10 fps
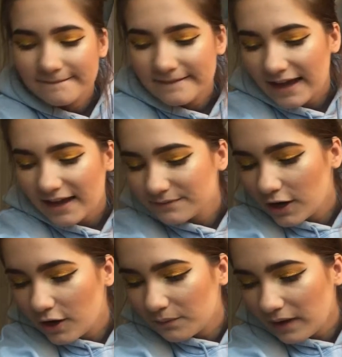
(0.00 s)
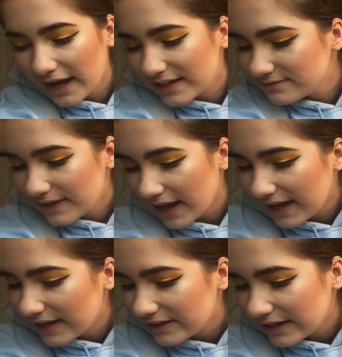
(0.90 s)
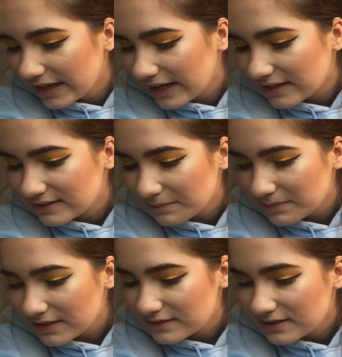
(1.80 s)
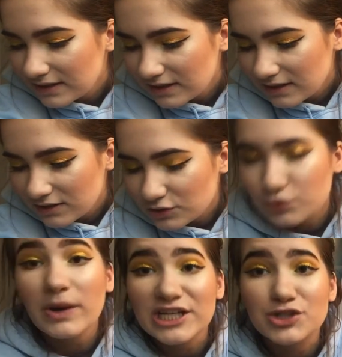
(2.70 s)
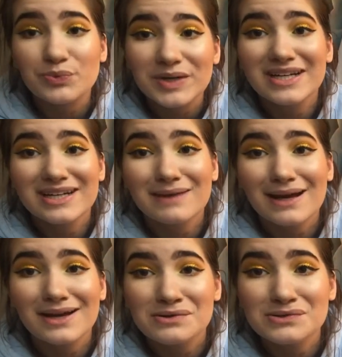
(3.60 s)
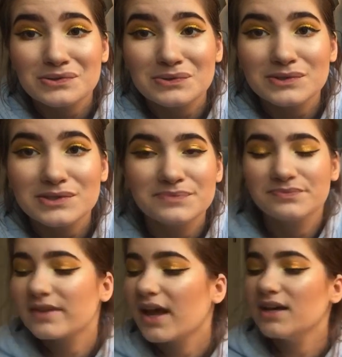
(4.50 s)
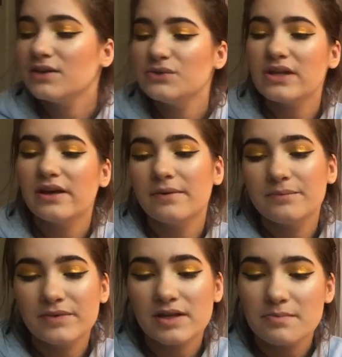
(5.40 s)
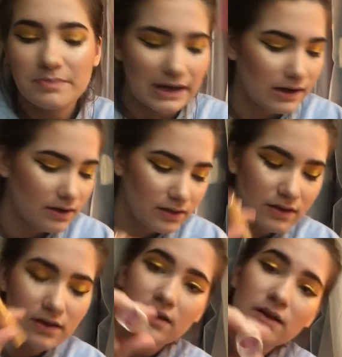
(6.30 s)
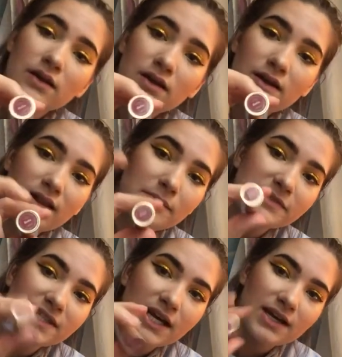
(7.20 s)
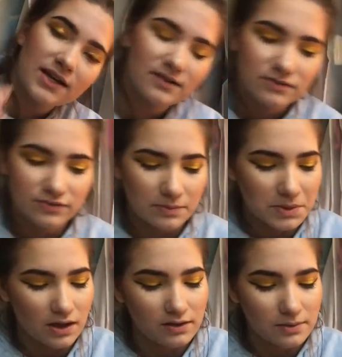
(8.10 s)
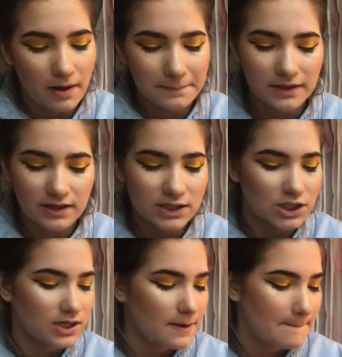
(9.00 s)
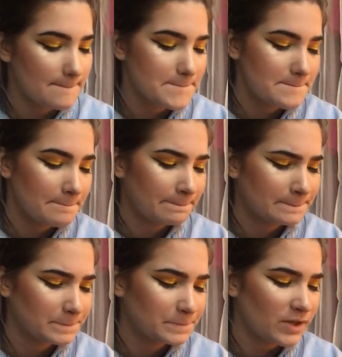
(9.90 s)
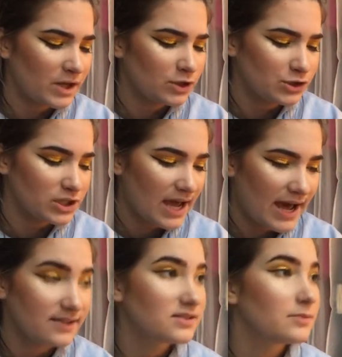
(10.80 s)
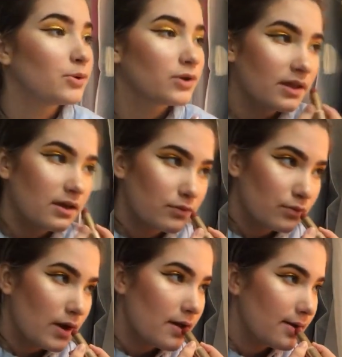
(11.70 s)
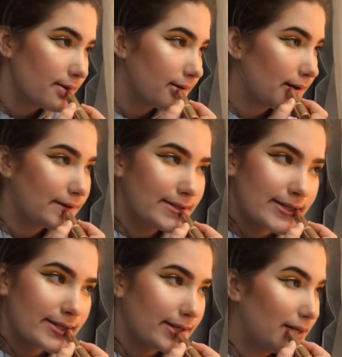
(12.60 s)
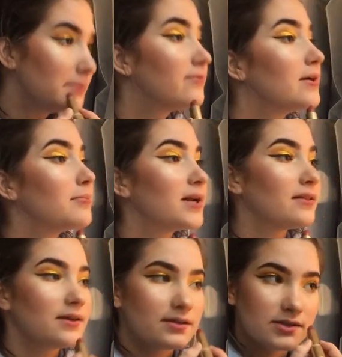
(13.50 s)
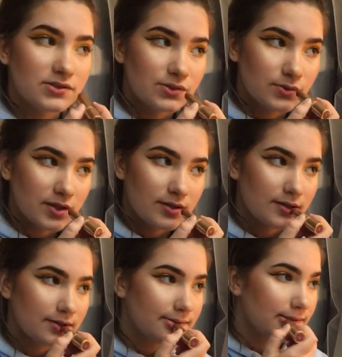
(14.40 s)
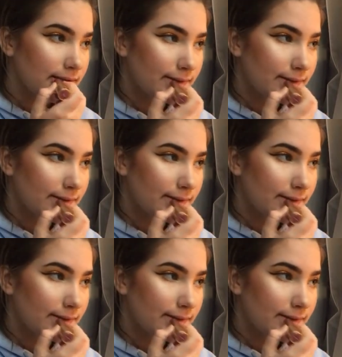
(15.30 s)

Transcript: Yeah, no, I can't accept this treachery in my household. I use the Belle lipstick from the ColourPop collection. I usually add some more like red tones on top of it, but I think that it's a really nice